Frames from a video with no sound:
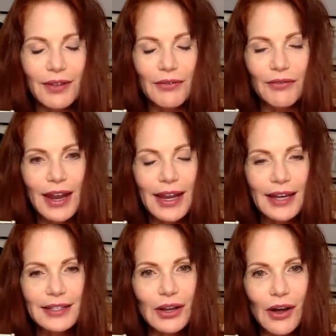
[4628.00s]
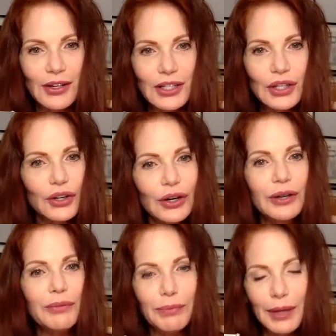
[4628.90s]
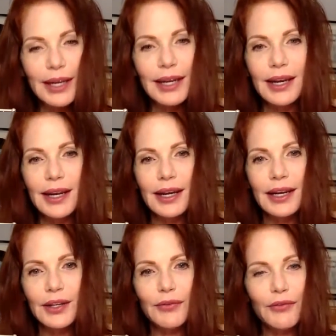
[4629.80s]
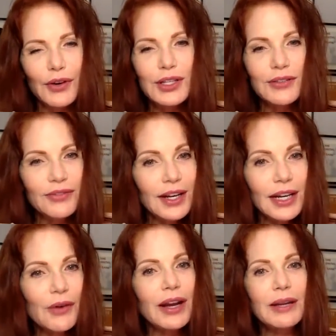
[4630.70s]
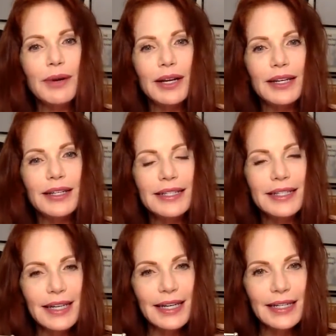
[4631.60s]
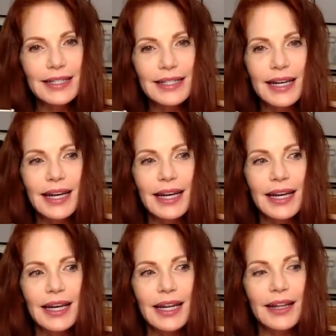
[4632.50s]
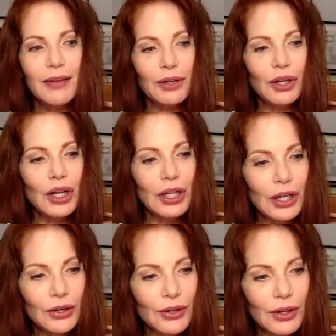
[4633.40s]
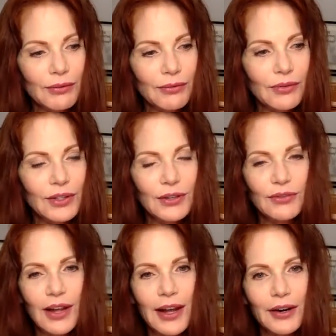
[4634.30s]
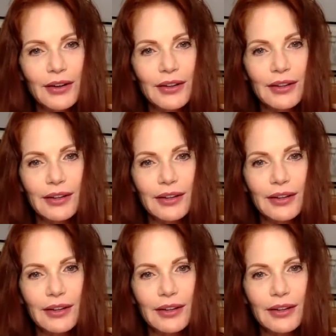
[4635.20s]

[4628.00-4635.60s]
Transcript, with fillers: fake X launch could be the first video anybody sees that will alert them to Flat Earth.